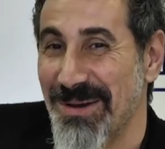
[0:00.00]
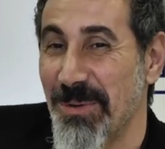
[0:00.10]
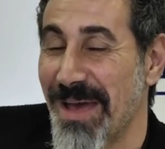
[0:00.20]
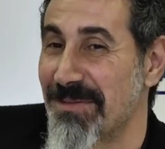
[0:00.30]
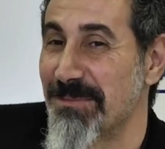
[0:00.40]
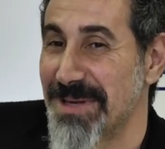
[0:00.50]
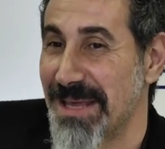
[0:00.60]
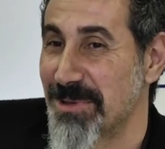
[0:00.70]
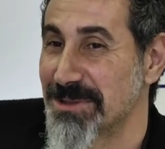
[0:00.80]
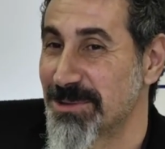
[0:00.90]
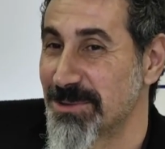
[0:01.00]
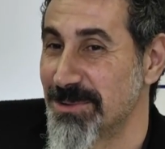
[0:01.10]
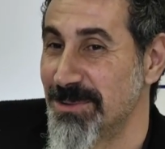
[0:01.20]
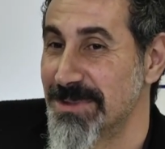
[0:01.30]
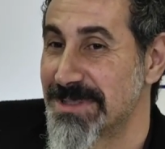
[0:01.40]
We haven't been able
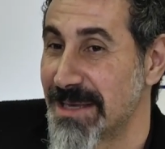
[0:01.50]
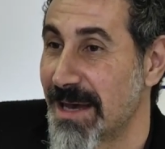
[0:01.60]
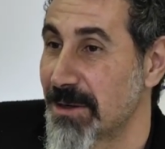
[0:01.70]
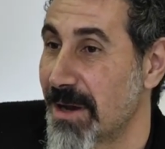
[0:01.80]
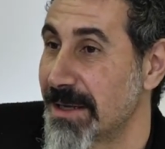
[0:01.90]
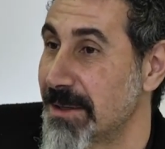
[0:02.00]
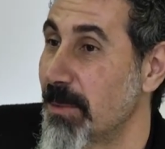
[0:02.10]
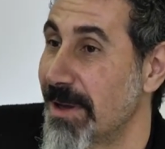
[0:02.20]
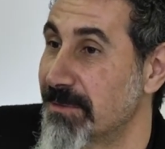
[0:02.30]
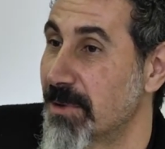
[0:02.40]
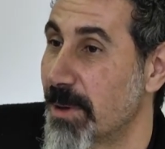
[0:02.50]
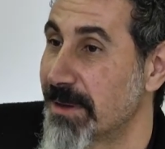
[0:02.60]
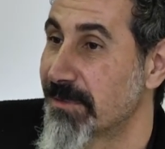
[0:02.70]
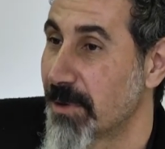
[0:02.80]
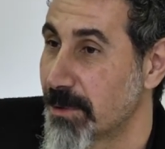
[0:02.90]
to see eye to eye in a way of
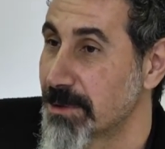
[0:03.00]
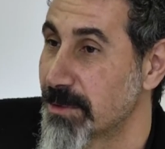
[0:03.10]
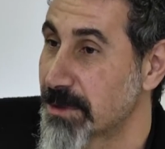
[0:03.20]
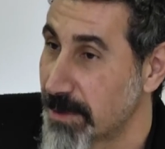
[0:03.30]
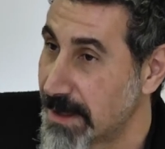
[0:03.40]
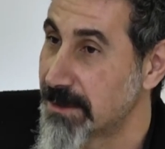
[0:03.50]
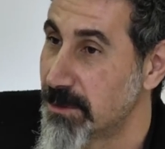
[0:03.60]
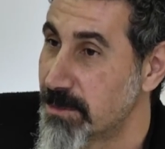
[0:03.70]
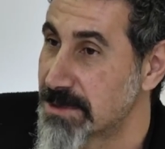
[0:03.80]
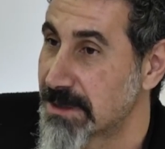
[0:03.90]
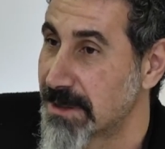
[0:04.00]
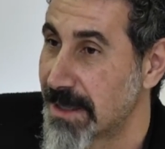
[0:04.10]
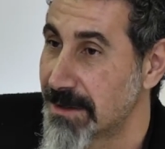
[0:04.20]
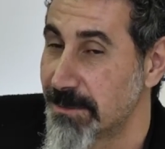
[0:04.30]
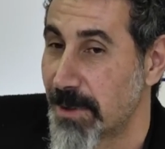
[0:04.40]
going forward with creating new music
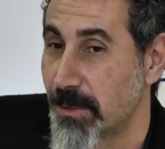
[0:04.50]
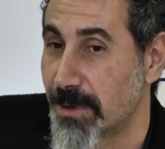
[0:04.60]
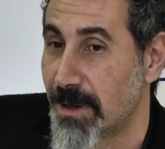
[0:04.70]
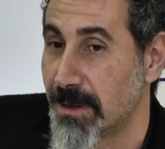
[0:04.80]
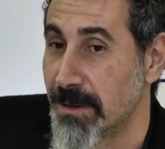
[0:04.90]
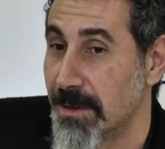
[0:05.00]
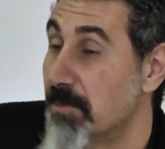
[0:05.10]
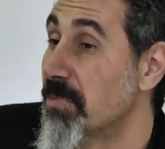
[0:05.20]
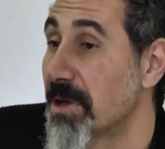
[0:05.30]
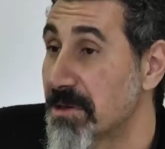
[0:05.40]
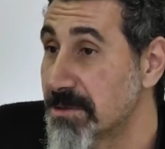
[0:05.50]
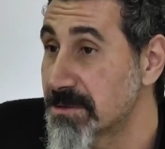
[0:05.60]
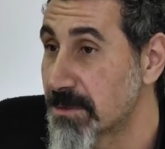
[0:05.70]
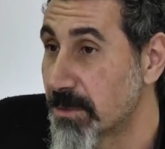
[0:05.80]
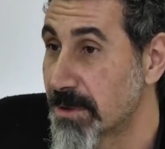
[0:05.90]
together, but we're all
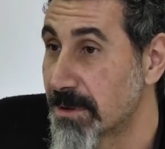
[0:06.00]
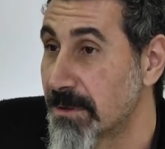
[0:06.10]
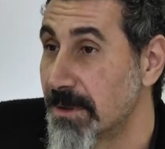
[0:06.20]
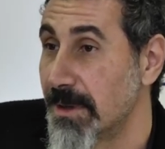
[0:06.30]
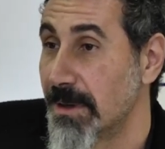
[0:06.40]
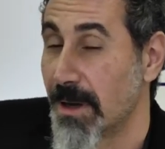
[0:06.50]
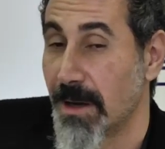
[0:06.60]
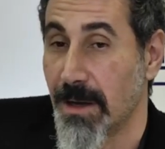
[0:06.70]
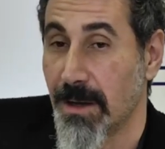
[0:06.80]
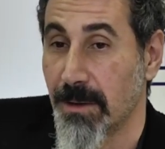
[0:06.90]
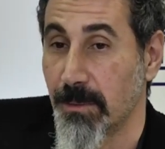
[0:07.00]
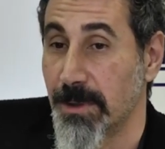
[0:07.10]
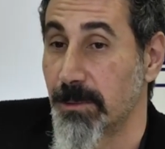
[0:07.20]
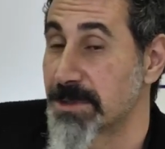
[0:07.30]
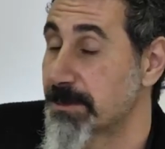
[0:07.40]
brothers.
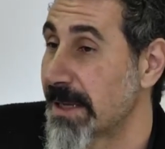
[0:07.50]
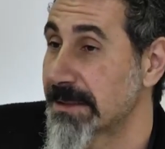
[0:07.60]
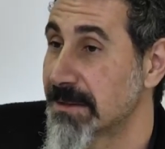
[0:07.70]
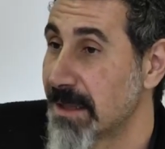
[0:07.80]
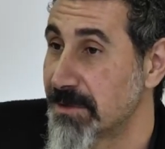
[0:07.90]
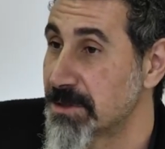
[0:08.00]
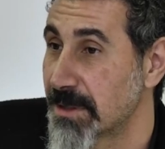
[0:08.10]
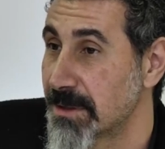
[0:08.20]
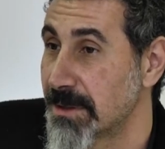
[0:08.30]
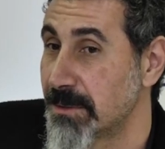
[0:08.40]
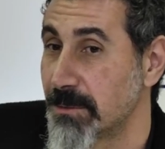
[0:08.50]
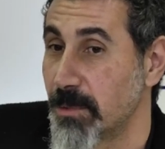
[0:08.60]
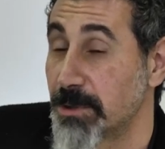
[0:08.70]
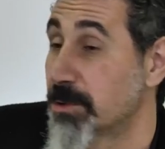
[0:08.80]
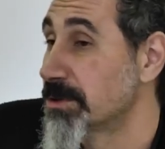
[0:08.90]
We respect and love each other, and
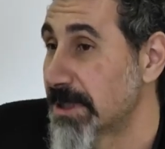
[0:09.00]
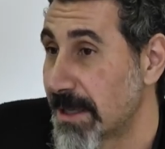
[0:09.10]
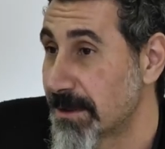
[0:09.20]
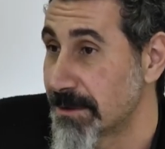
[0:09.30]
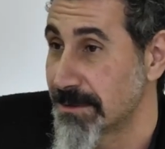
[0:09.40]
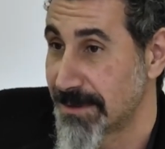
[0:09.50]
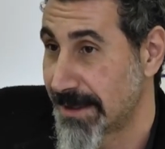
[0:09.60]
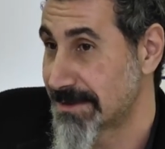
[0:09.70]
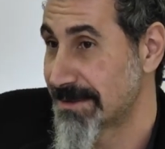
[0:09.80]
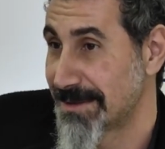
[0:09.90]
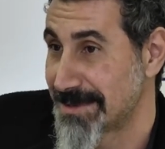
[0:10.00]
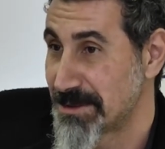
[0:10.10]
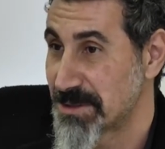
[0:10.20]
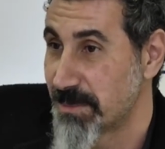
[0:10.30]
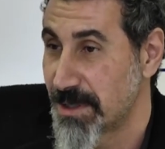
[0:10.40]
we tour together, as I
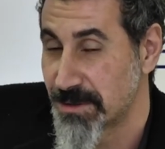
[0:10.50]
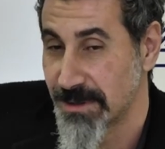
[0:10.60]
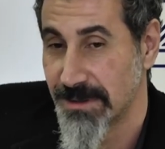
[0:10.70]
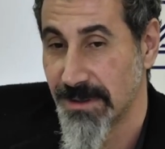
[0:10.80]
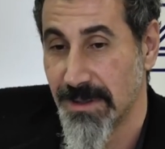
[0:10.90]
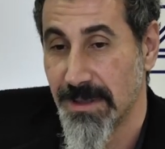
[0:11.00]
just mentioned.